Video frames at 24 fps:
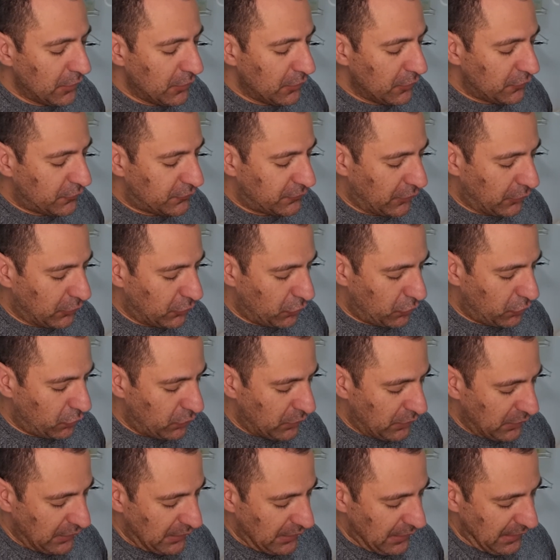So
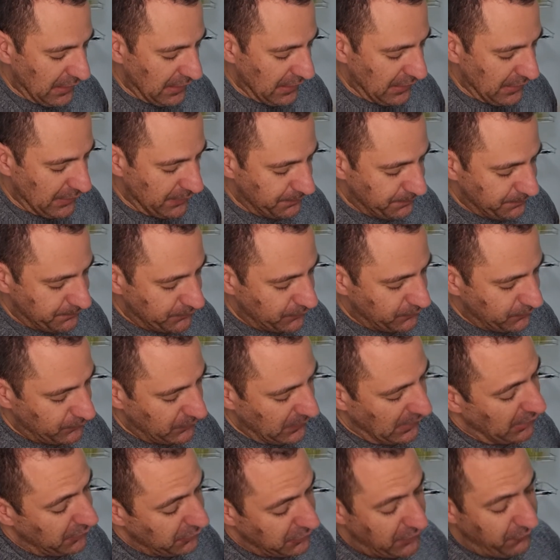um,
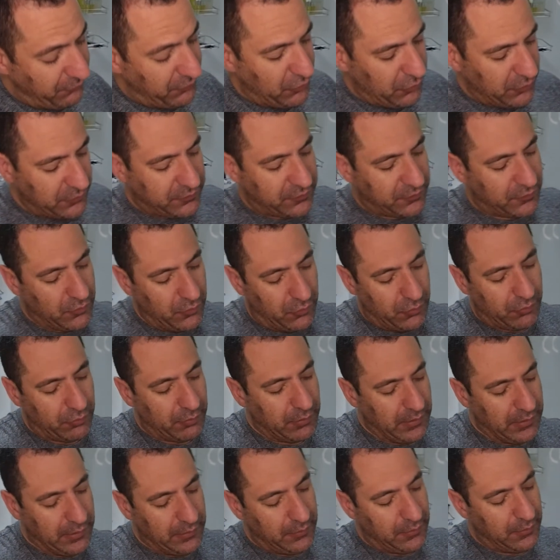I'll give you a
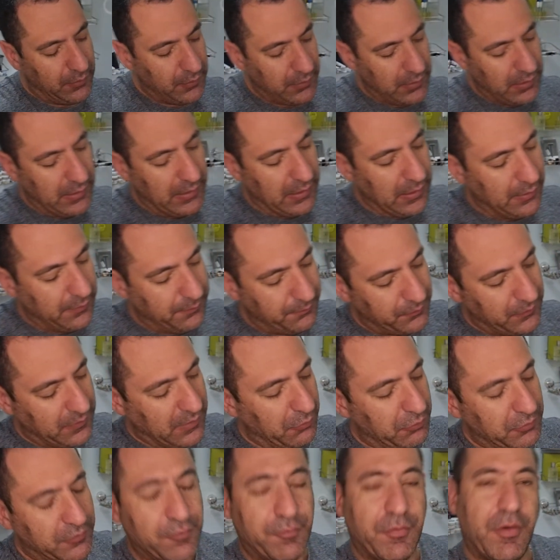story. Um, there
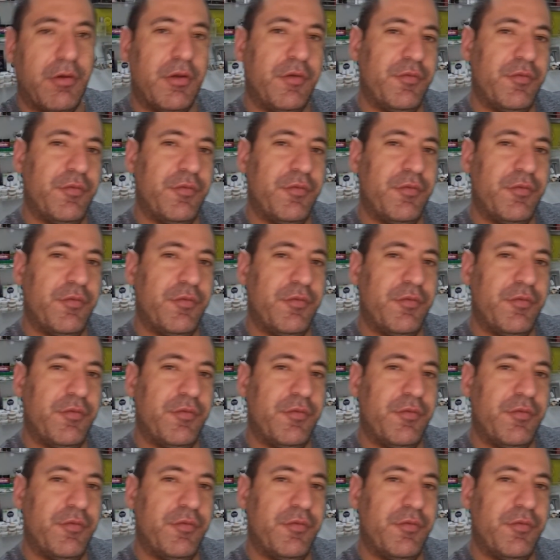was a very